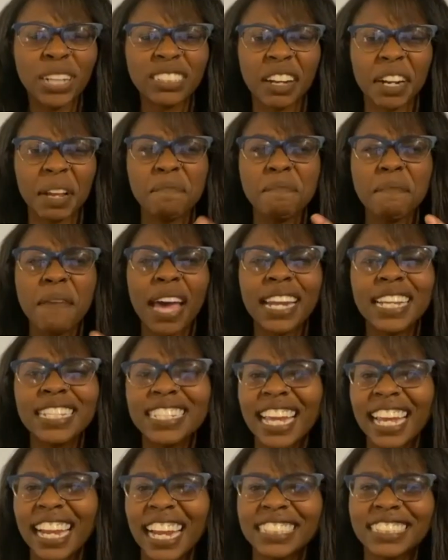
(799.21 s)
I started
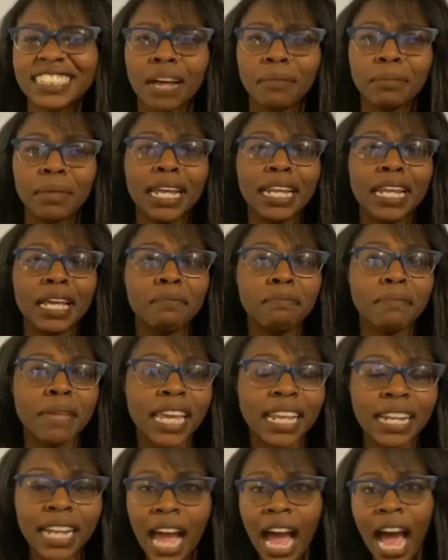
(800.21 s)
meditating. I stopped eating
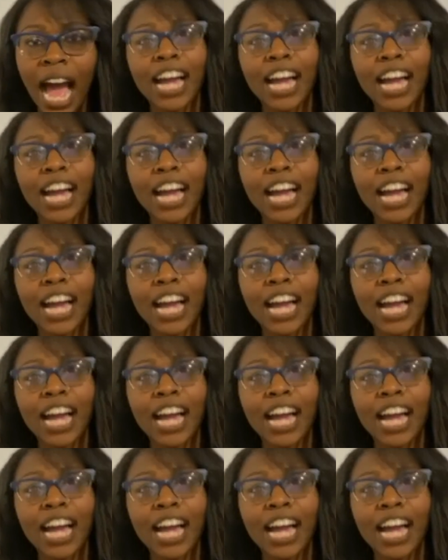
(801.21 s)
meat.